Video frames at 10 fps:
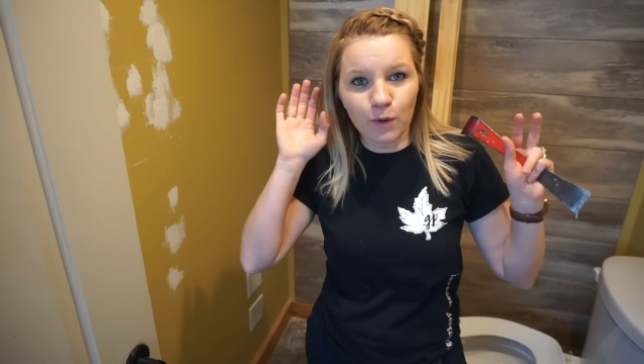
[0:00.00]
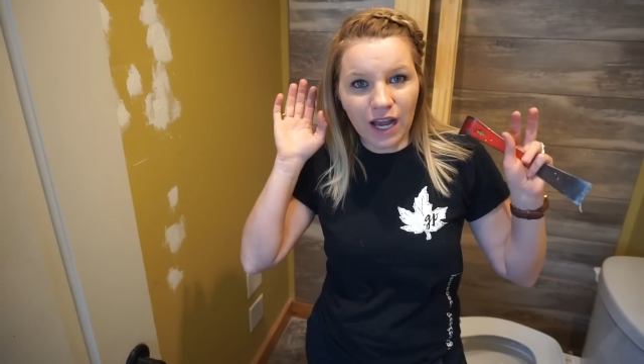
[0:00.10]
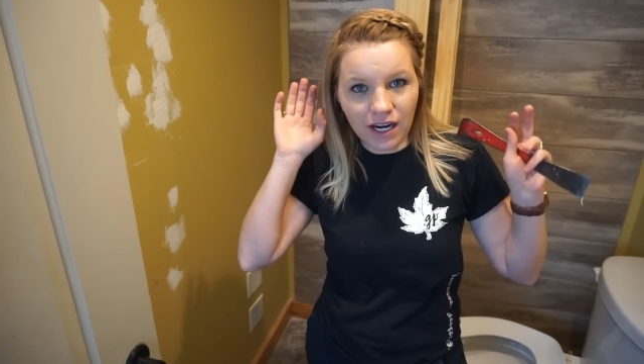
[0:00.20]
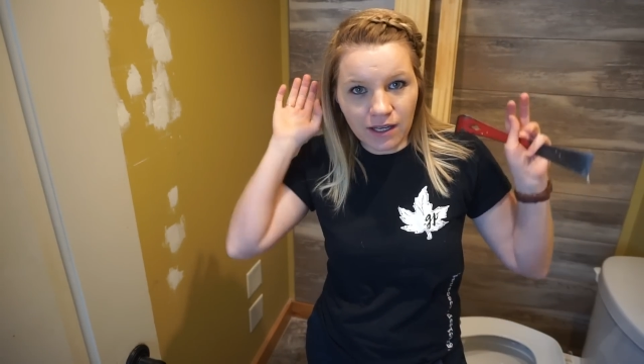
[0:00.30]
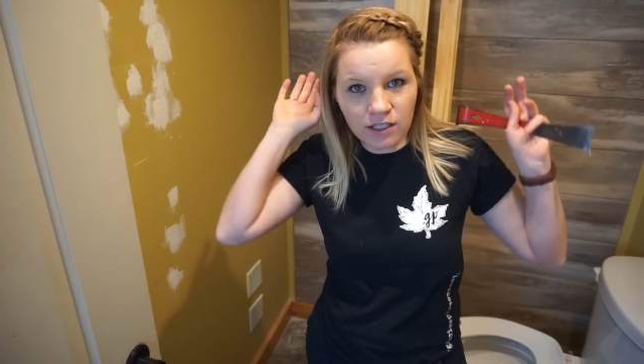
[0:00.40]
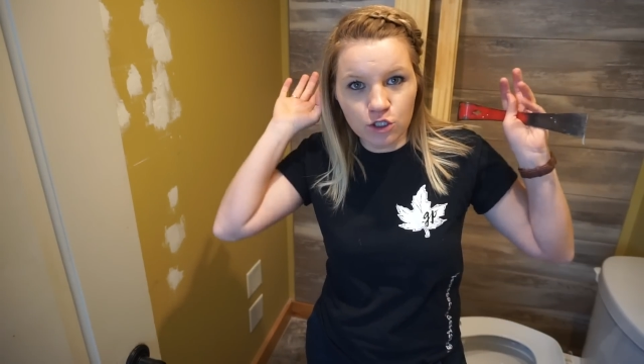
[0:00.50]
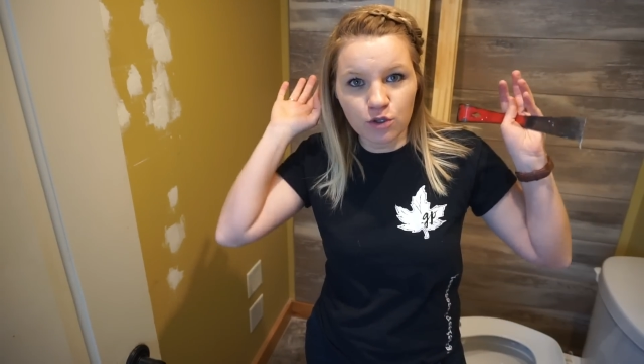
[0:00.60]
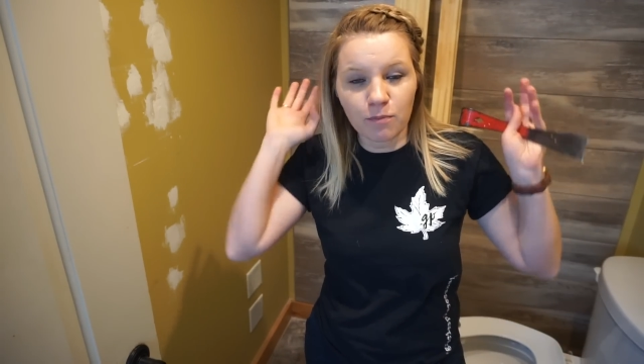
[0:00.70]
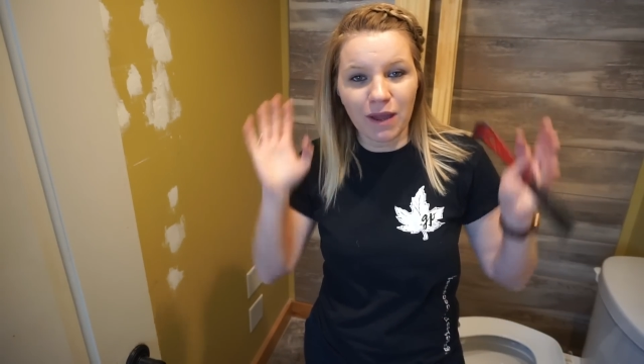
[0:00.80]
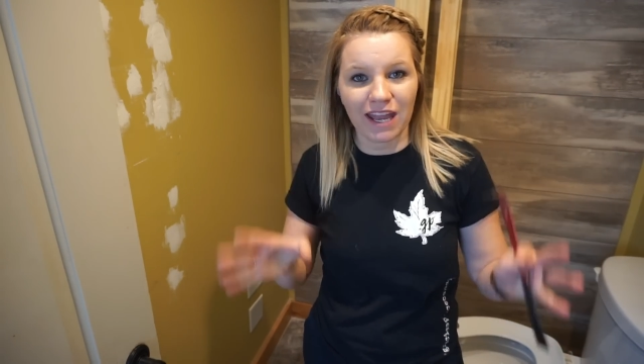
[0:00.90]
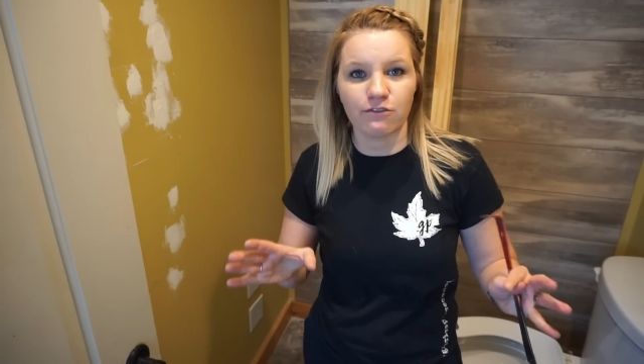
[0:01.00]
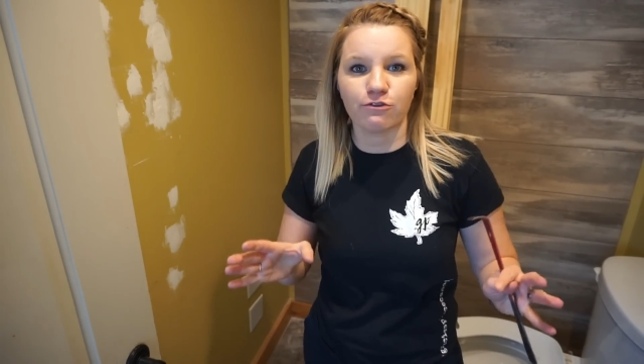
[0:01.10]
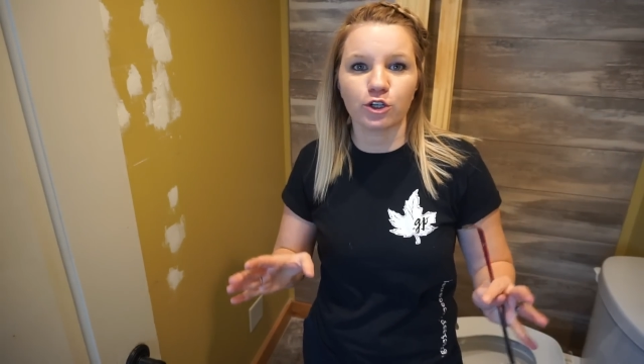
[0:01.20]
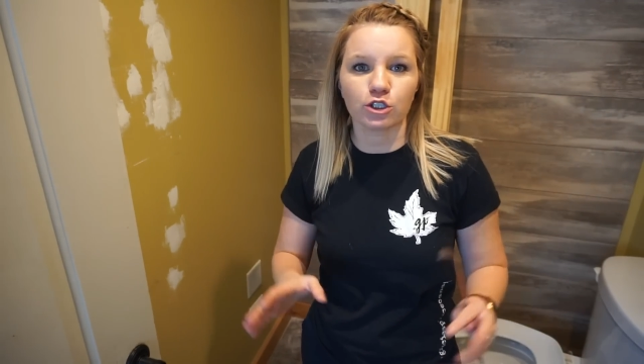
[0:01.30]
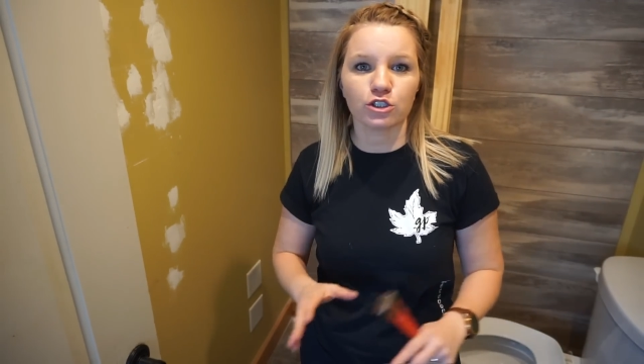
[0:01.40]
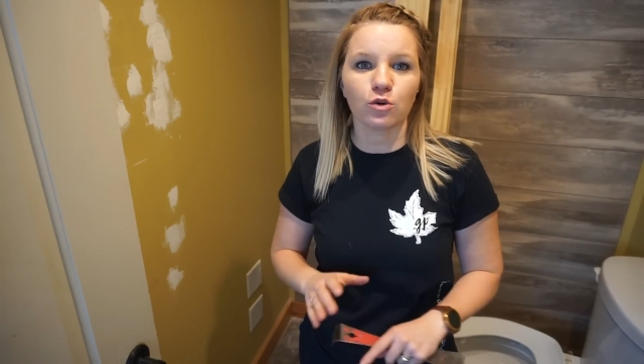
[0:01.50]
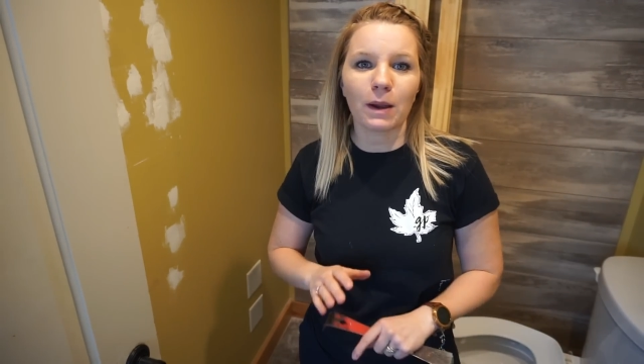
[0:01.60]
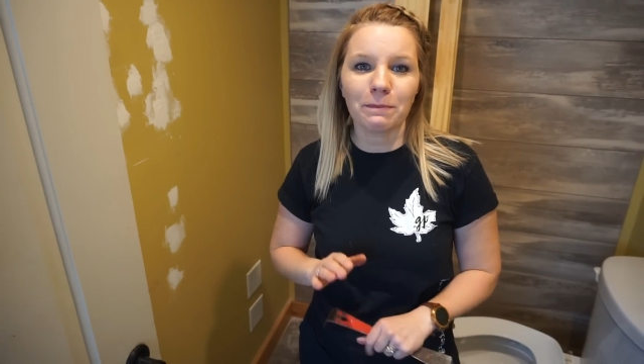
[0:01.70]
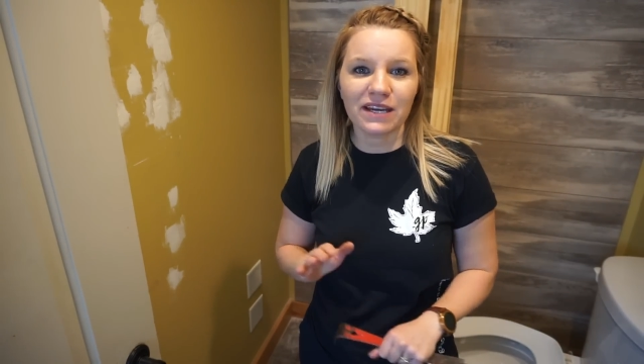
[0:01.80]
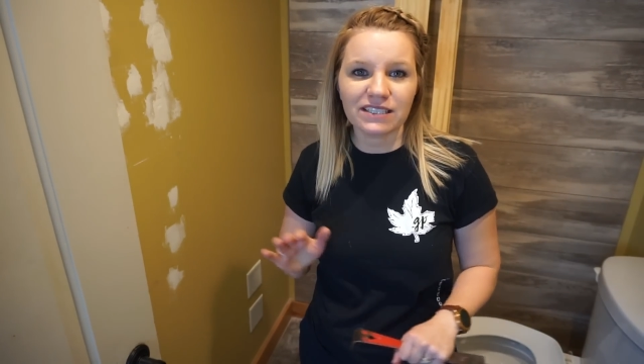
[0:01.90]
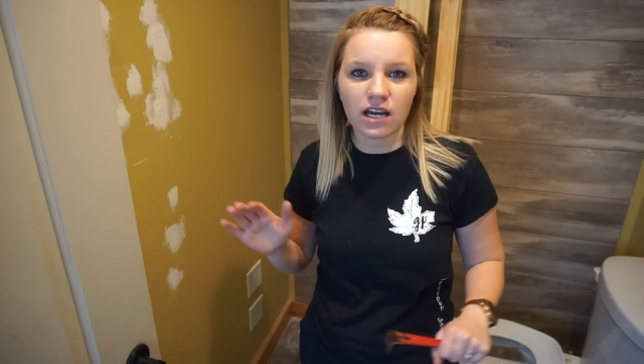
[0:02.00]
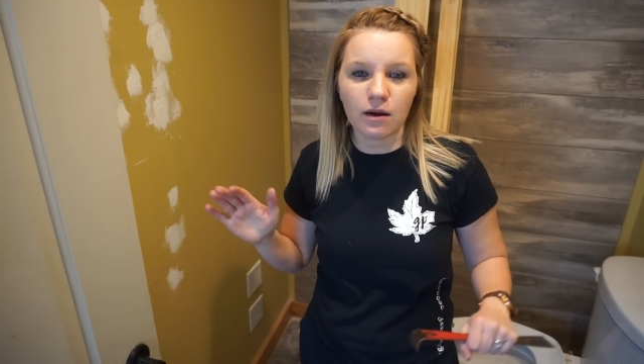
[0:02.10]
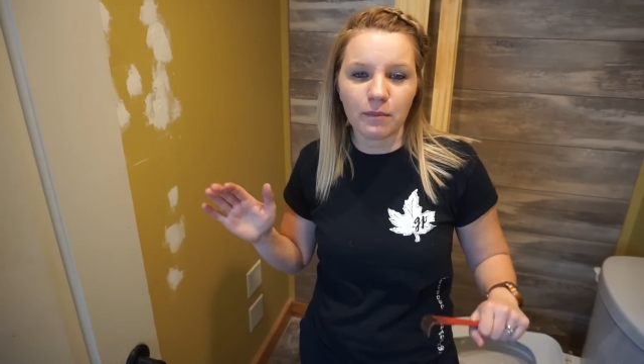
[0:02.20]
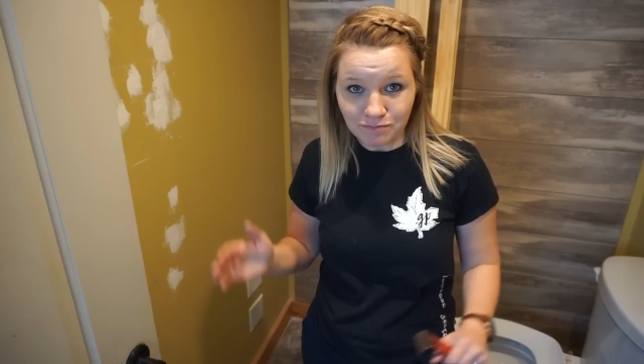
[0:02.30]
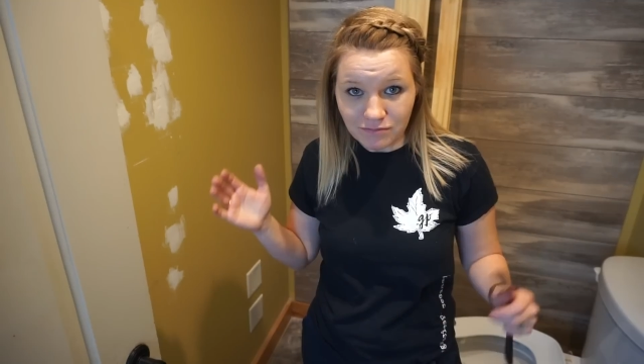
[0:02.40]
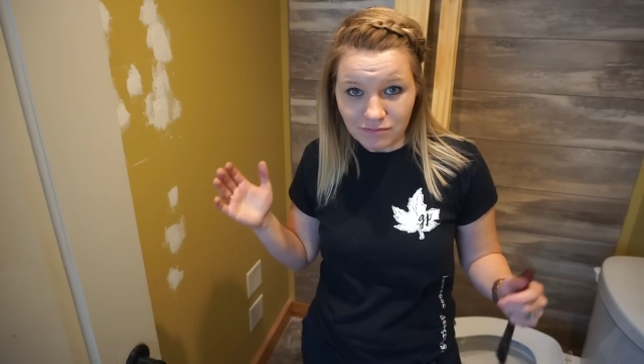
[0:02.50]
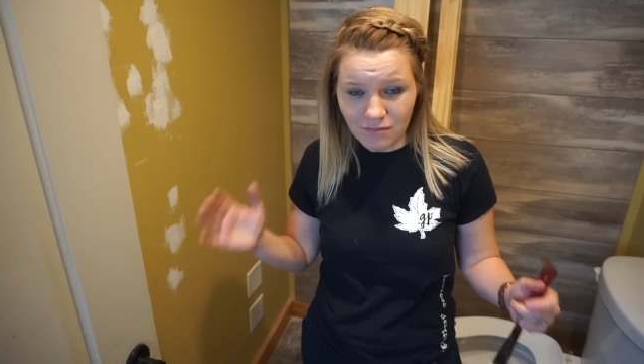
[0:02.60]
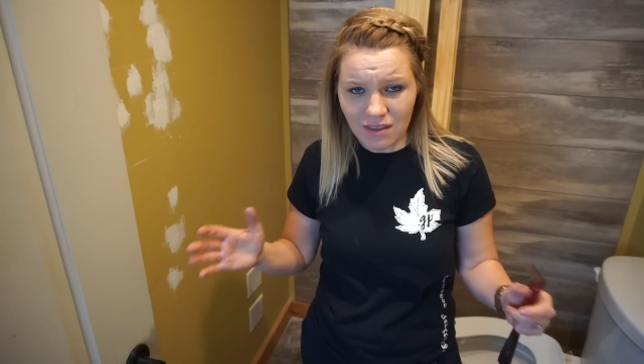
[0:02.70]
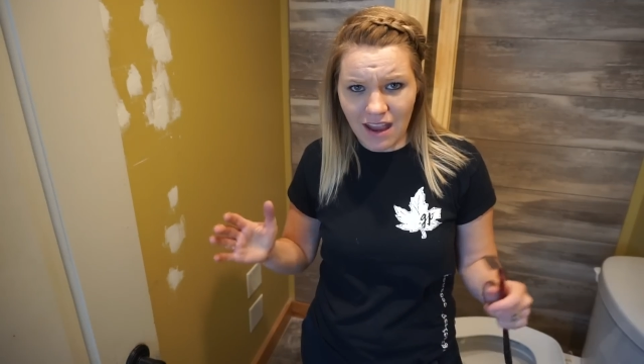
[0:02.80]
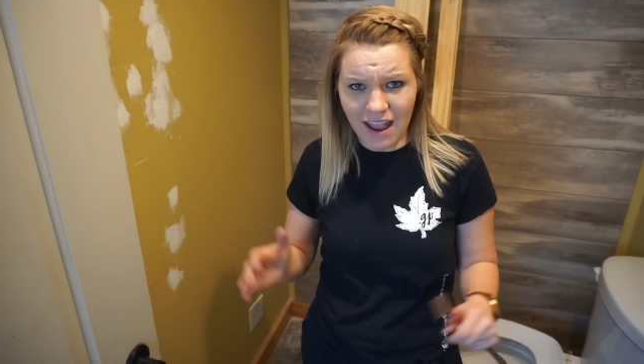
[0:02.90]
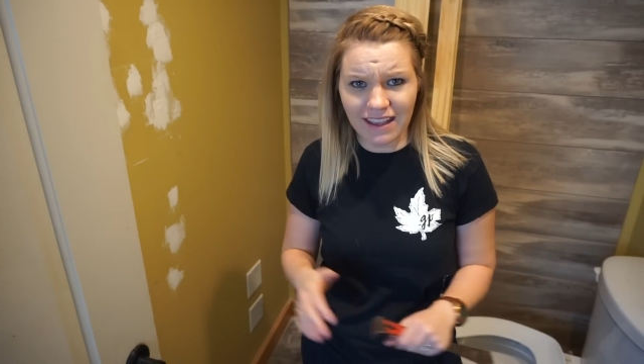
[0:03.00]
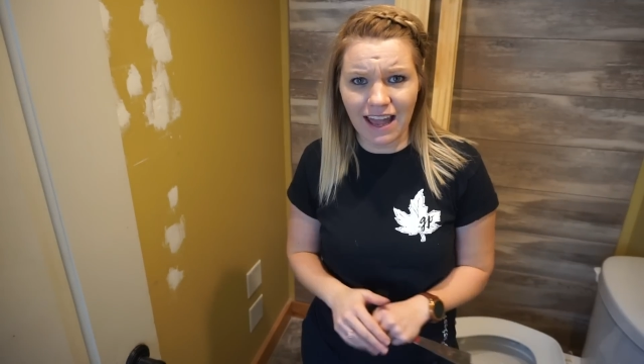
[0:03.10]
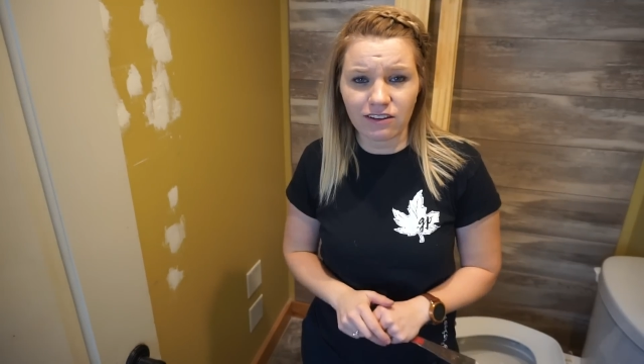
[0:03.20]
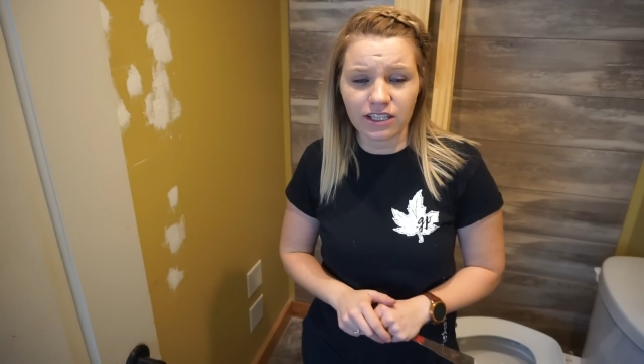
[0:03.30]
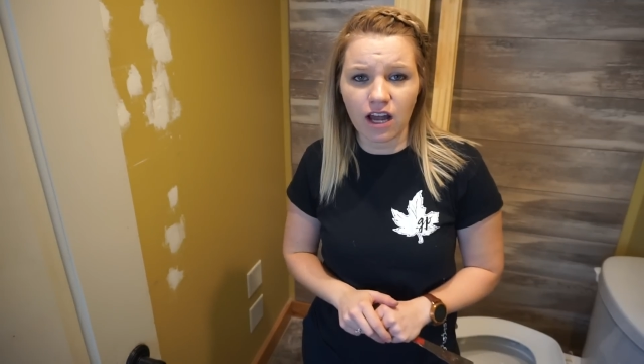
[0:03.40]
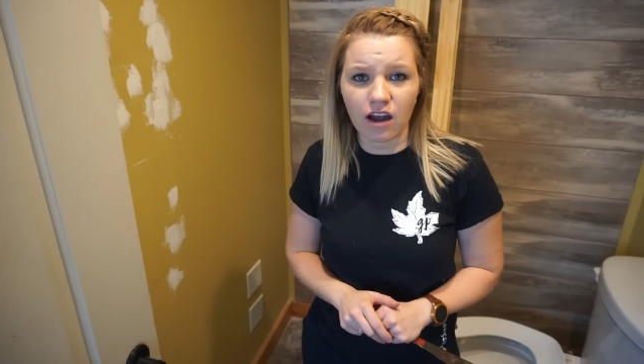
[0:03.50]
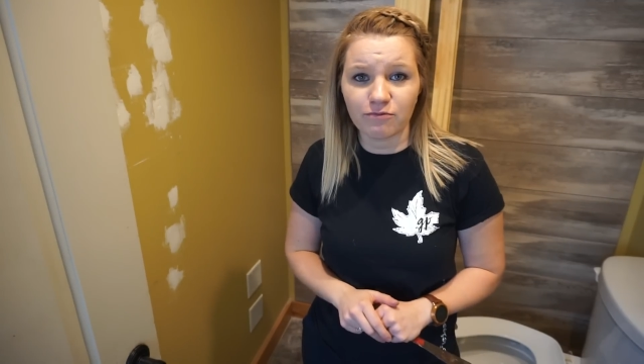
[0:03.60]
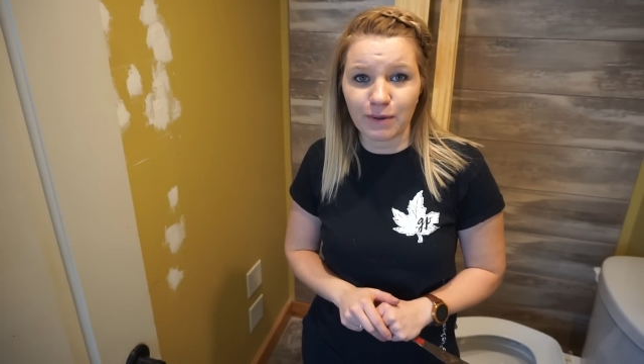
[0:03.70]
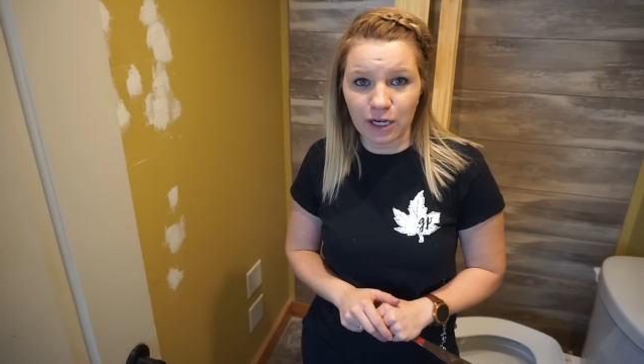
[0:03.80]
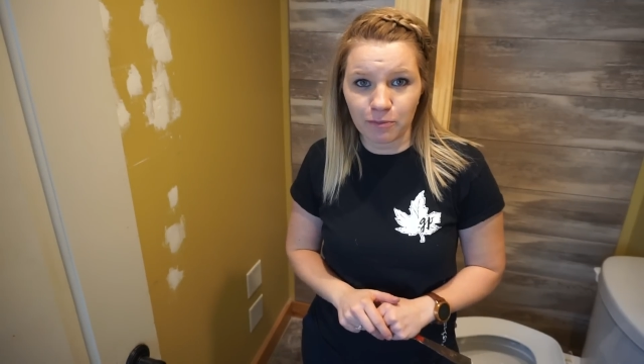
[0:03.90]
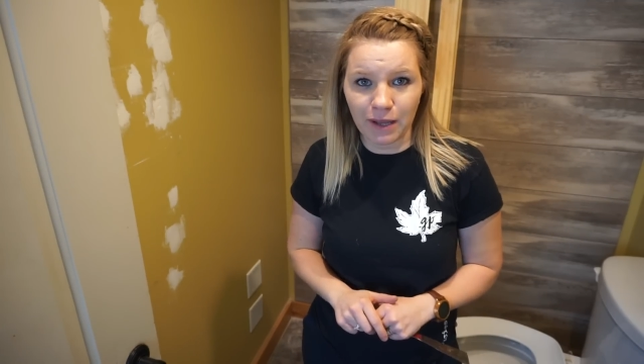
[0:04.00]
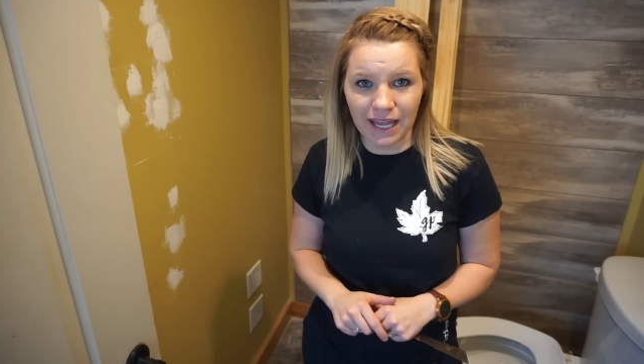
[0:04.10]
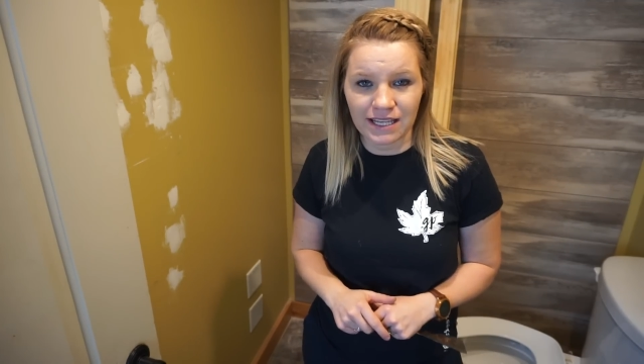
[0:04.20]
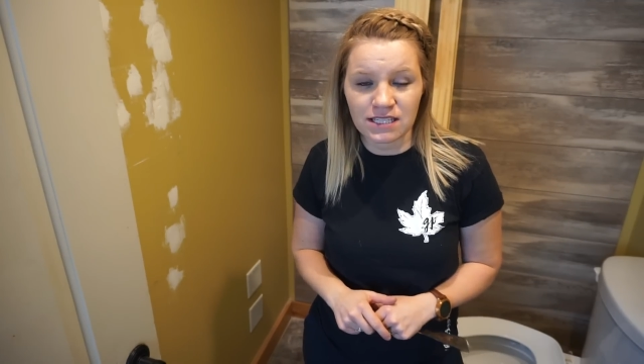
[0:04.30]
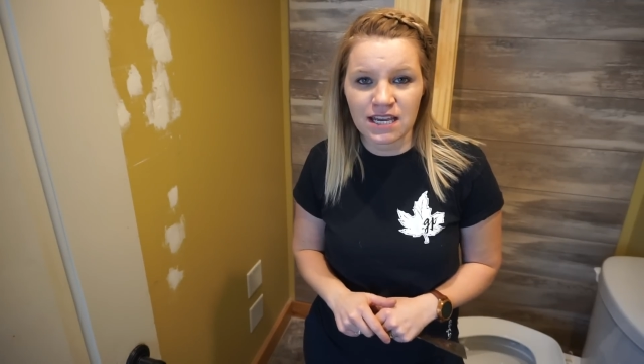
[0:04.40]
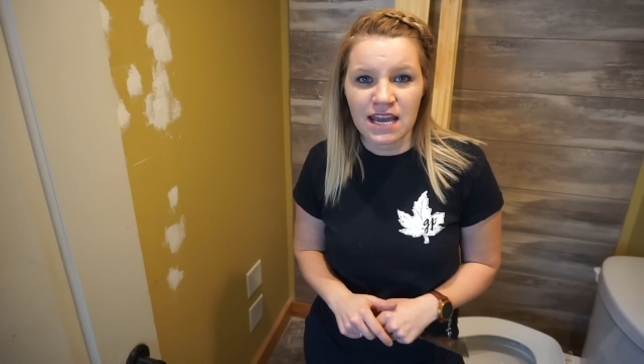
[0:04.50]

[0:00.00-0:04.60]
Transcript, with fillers: We gotta do the paint first. So I picked up a gallon of Behr paint